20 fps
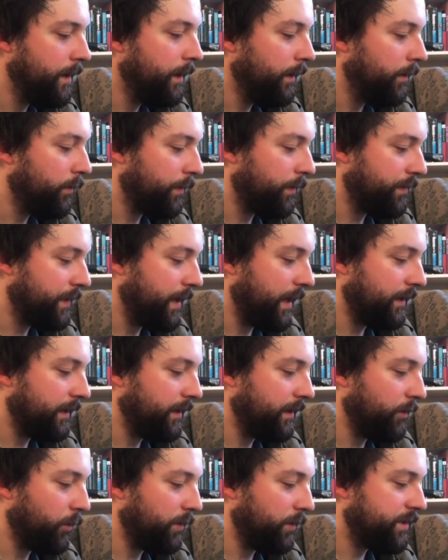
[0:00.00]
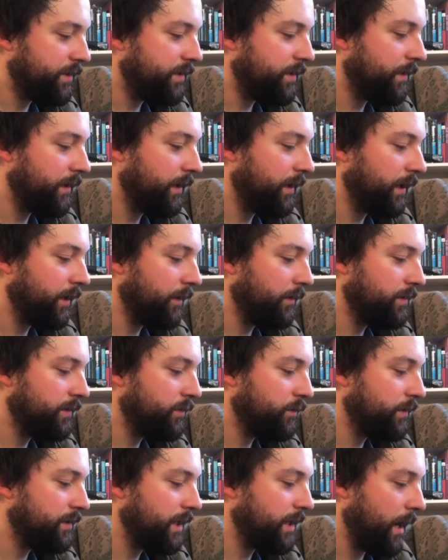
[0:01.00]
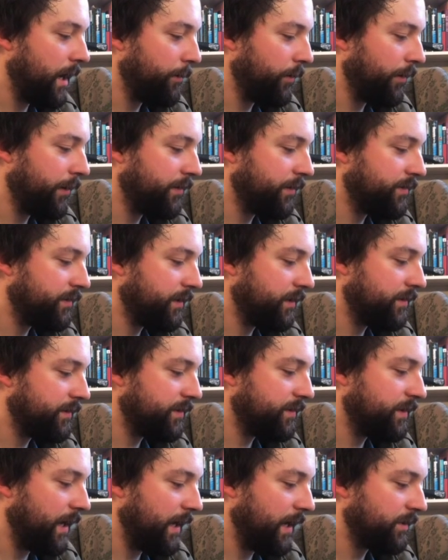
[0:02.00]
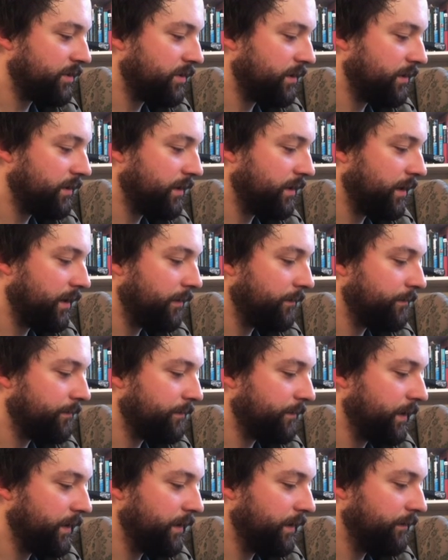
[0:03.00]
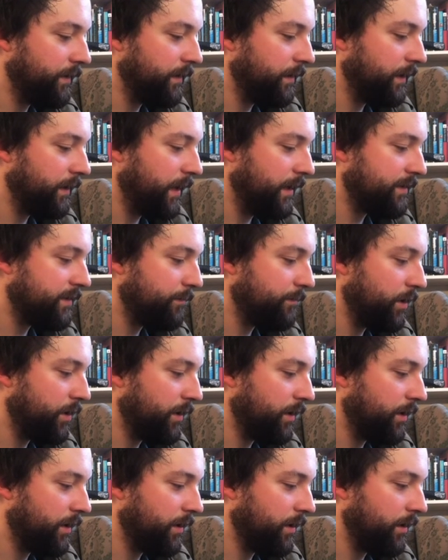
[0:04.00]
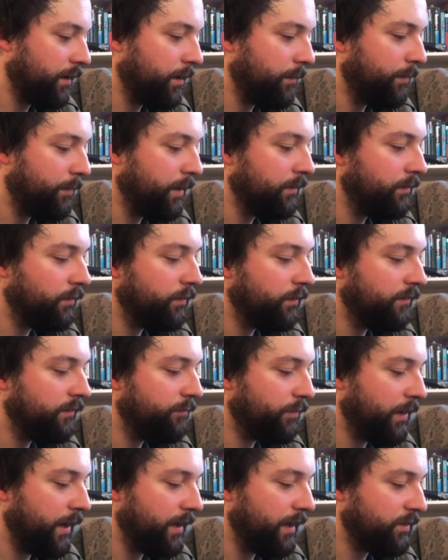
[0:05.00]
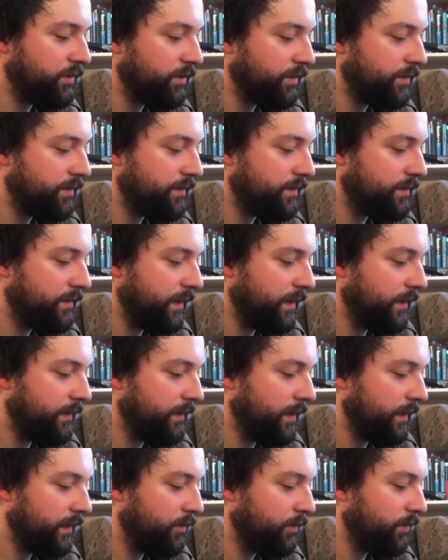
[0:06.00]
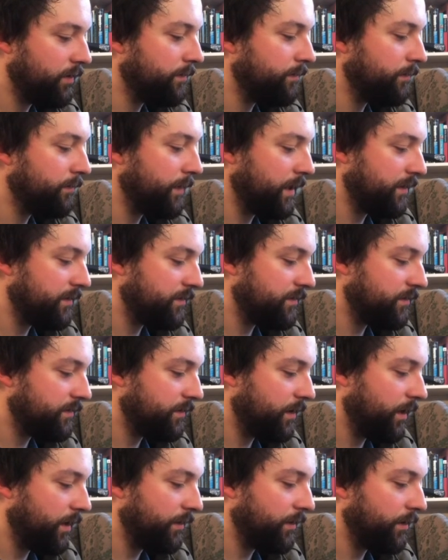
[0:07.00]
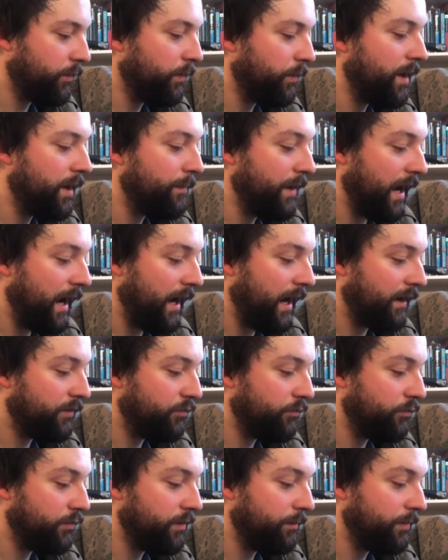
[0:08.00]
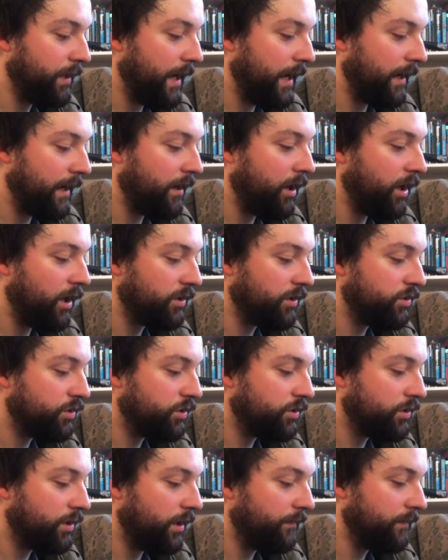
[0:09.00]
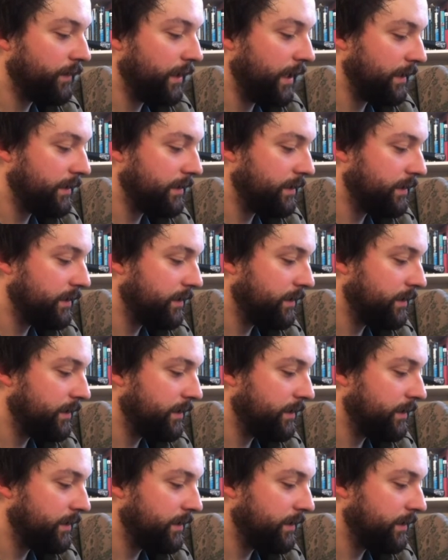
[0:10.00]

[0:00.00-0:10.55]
With that, he hoisted the gear into a tamarisk and stashed it there, leaving as a marker a bundle of branches that they couldn't miss on their way back through the black hush of night.